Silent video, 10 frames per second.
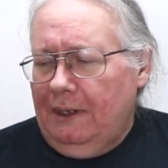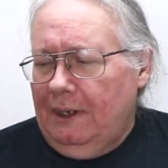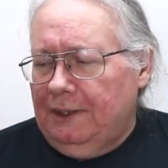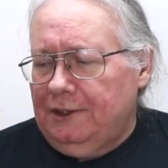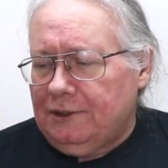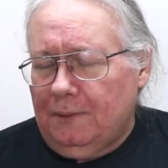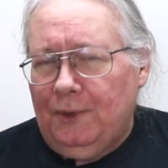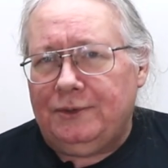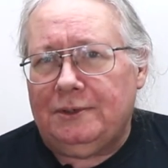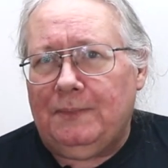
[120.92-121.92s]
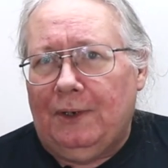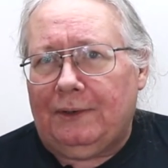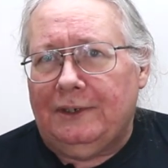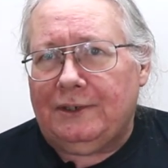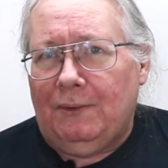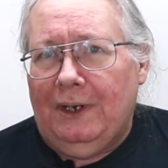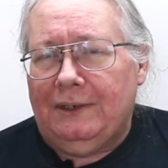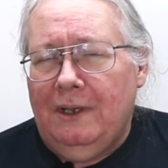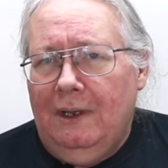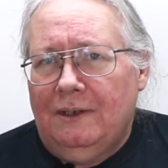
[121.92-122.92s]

had these cabooses built because they wanted